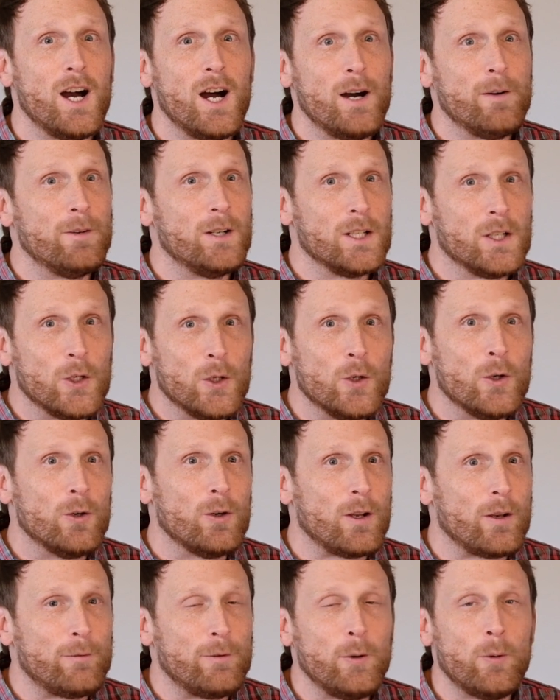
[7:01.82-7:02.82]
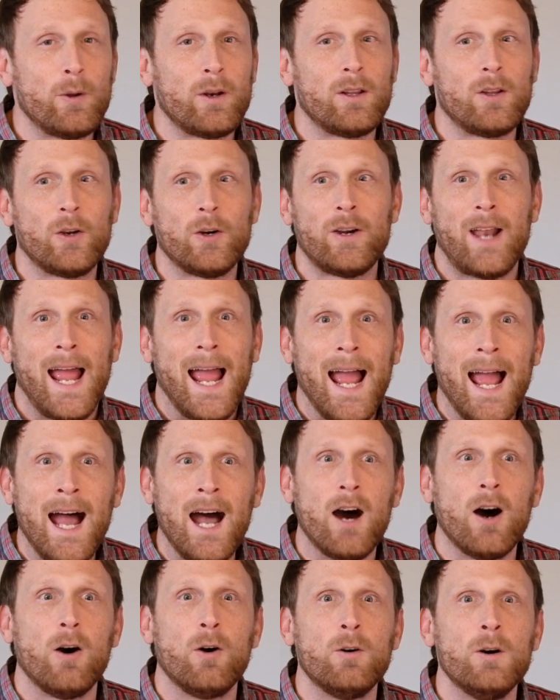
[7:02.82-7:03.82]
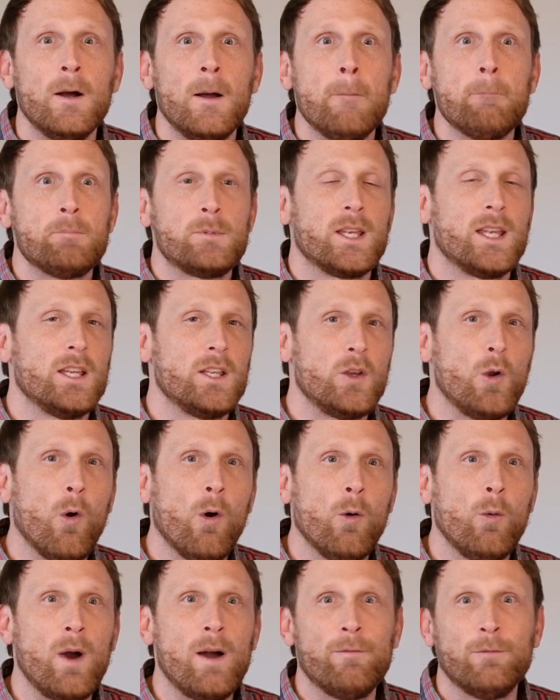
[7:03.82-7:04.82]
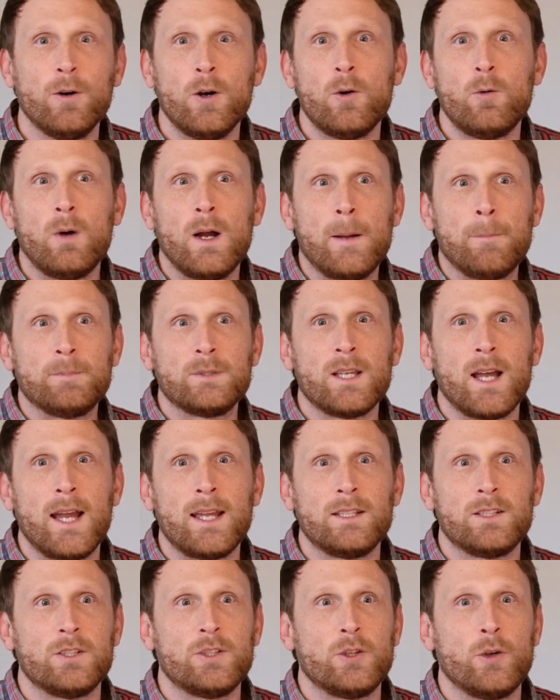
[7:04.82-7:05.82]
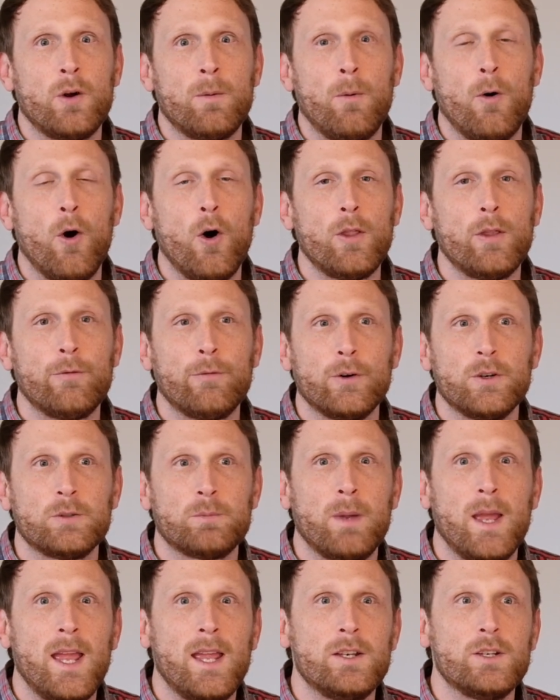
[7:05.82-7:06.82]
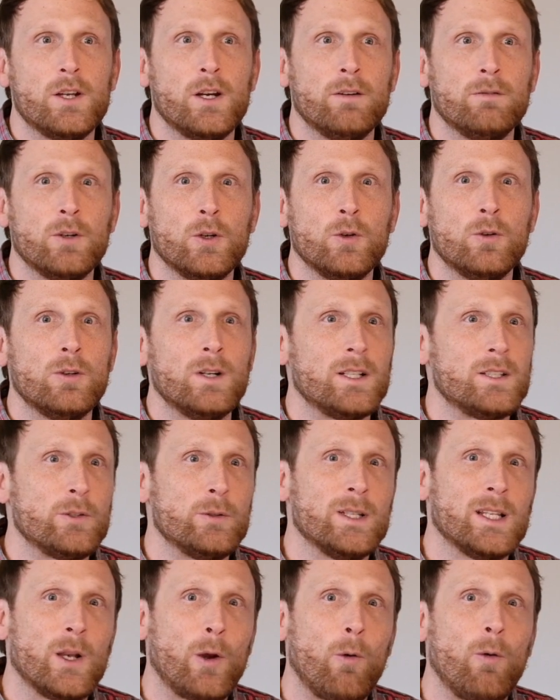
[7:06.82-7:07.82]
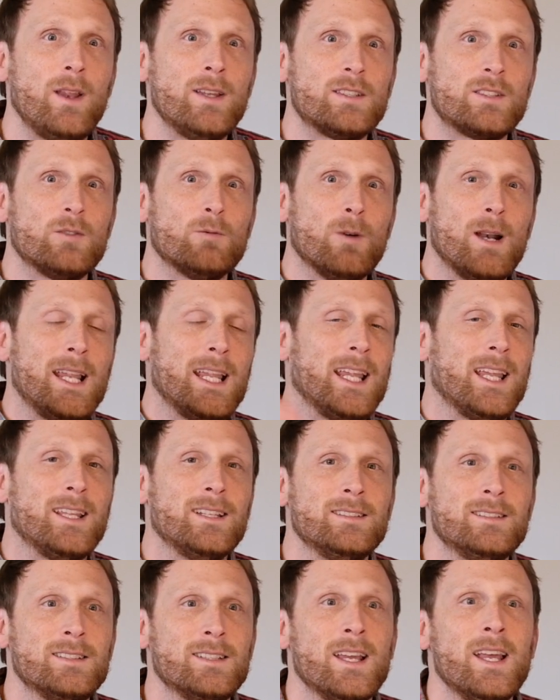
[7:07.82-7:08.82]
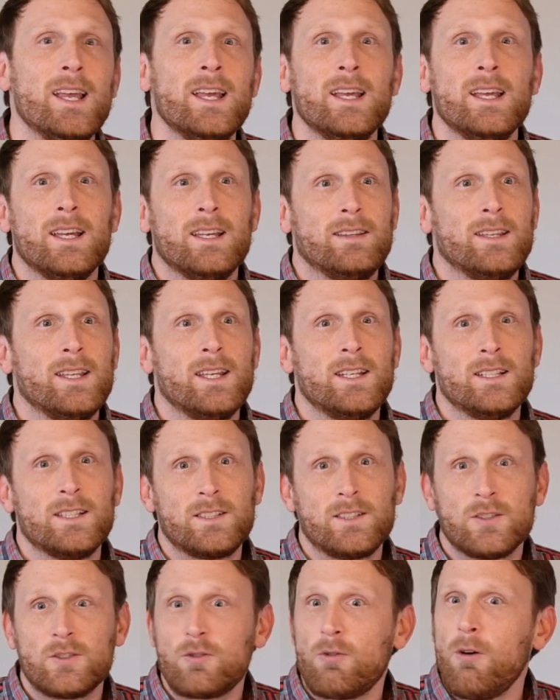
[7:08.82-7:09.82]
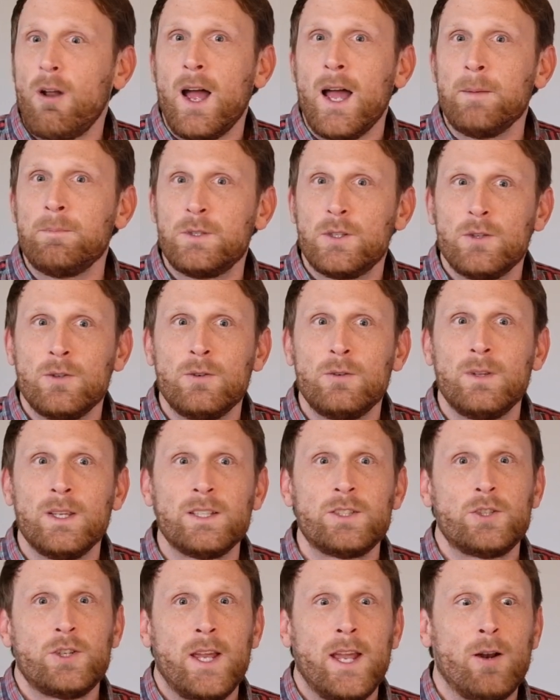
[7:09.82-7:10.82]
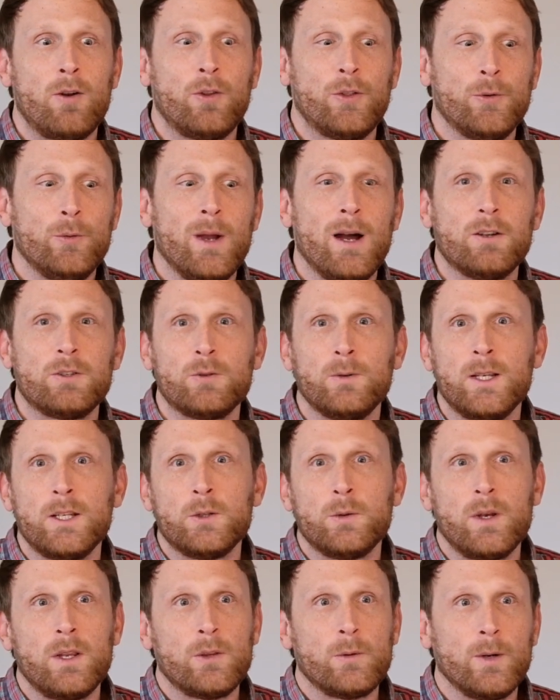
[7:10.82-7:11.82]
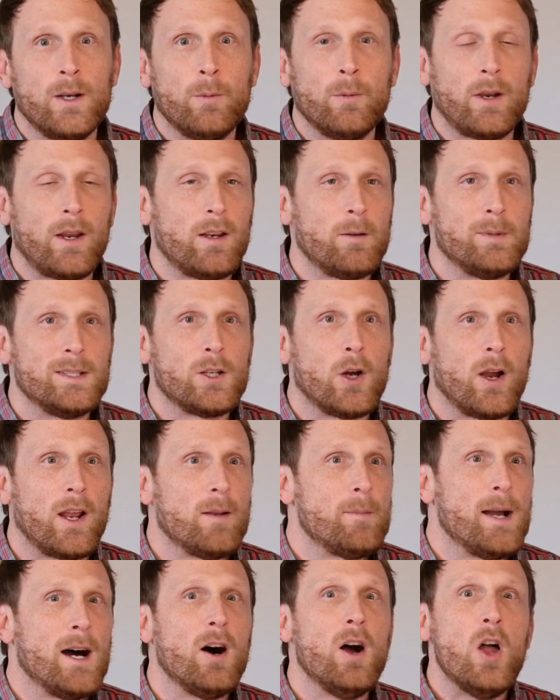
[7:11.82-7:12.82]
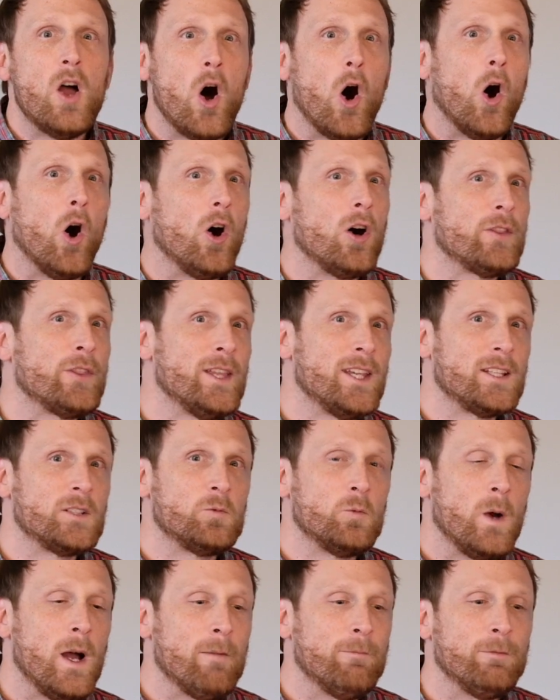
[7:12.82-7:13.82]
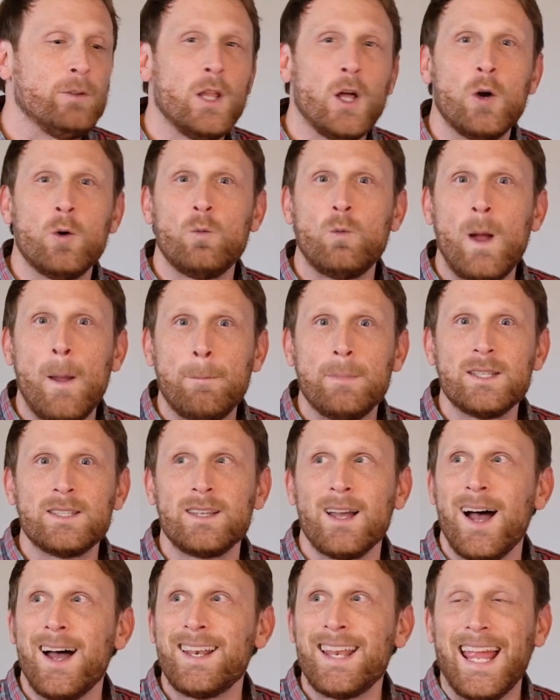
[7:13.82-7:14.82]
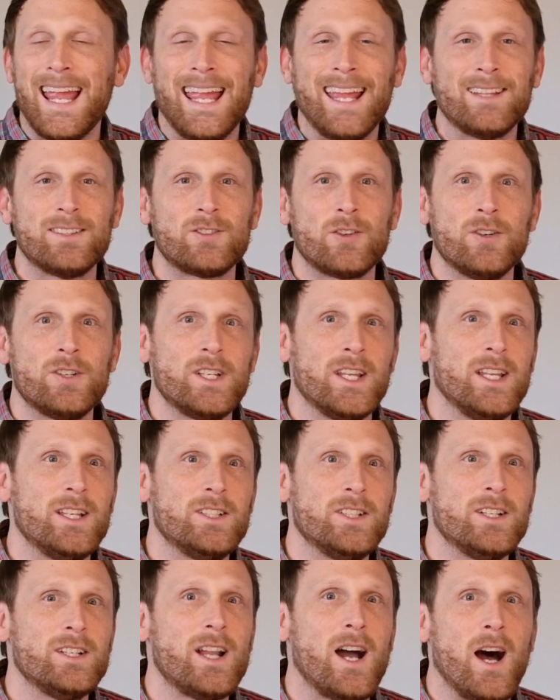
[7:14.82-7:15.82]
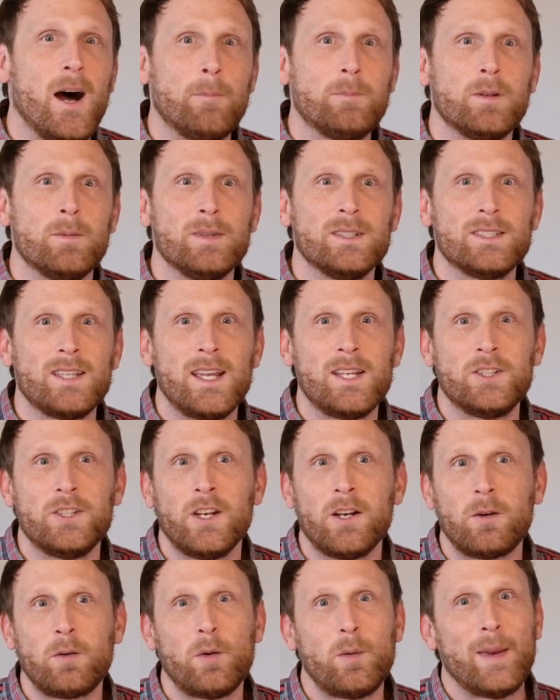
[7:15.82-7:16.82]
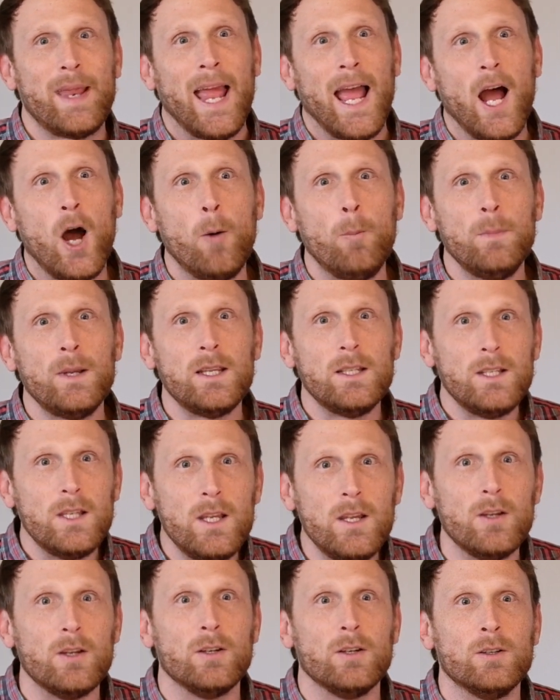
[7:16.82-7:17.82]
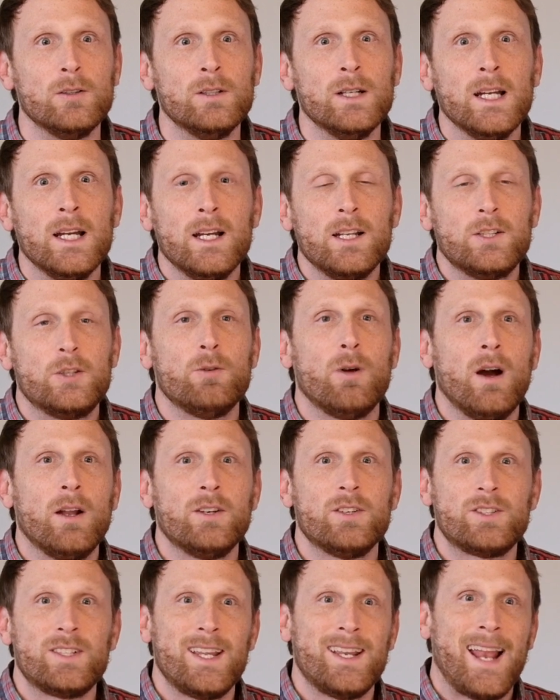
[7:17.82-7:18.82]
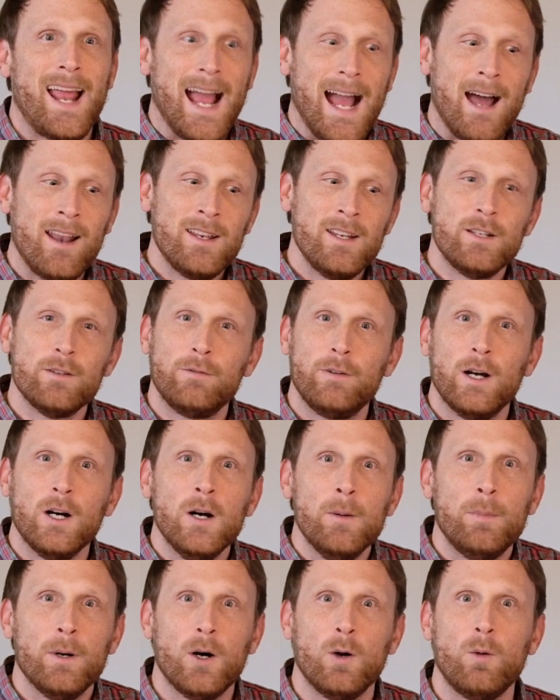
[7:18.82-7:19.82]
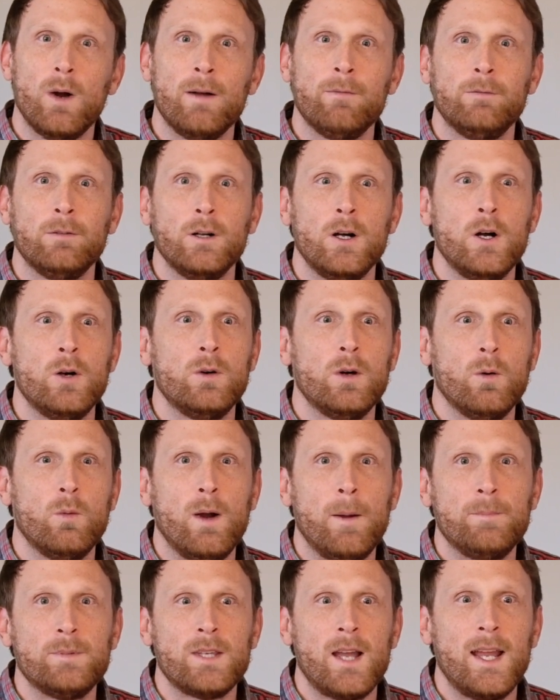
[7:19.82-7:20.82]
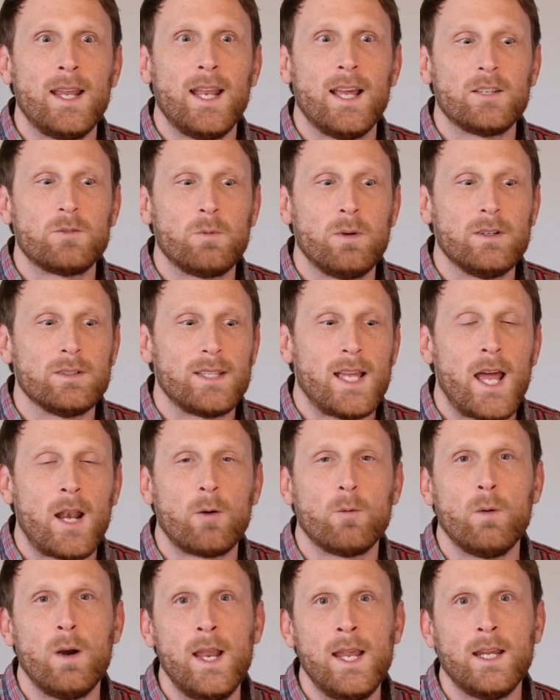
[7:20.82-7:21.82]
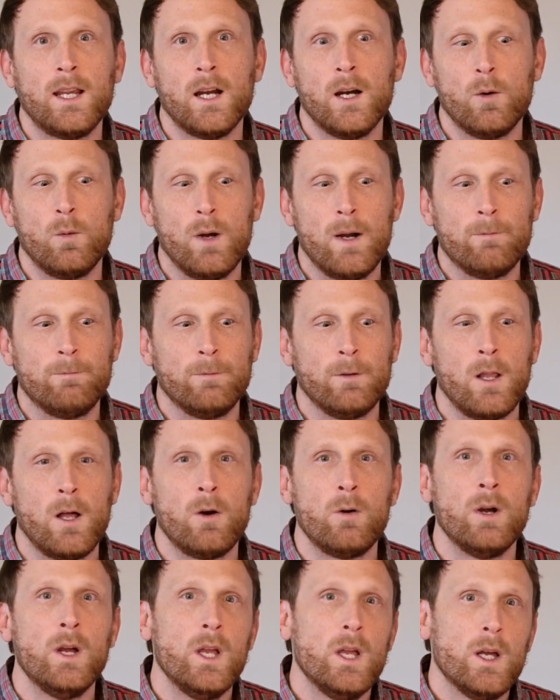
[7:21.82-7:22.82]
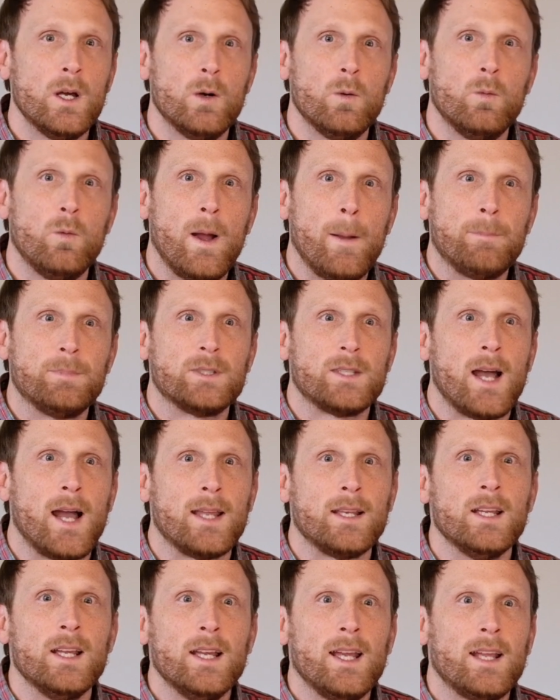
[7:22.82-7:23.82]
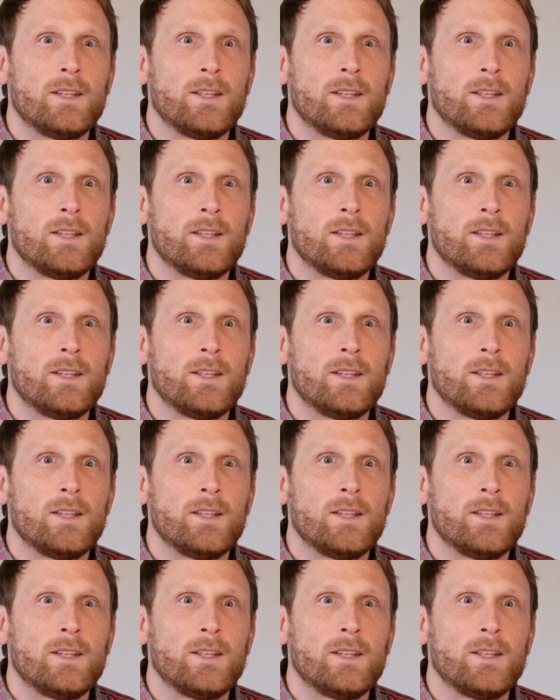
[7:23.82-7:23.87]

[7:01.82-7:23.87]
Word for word: of Google. And if you want to learn how to get your Webflow uh, website to show up on the first page of Google and to increase the rankings, then subscribe to this channel. Throughout 2023, we're going to be talking about all things Webflow, web design, and search engine optimization. I'm going to be helping you to understand how to develop a Webflow website as well as how to rank a Webflow website.